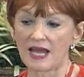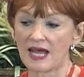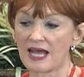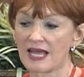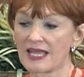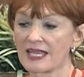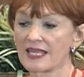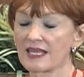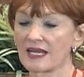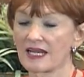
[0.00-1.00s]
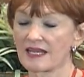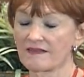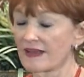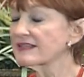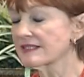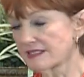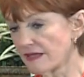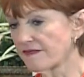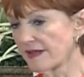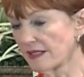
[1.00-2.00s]
I, I as I say,
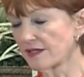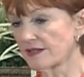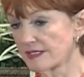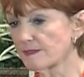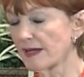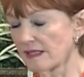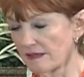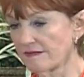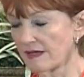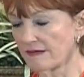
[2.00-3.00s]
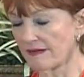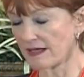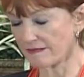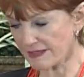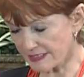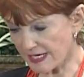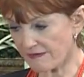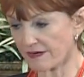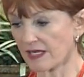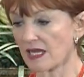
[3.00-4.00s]
fell under the spell of, of, of East
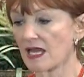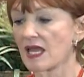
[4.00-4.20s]
Africa.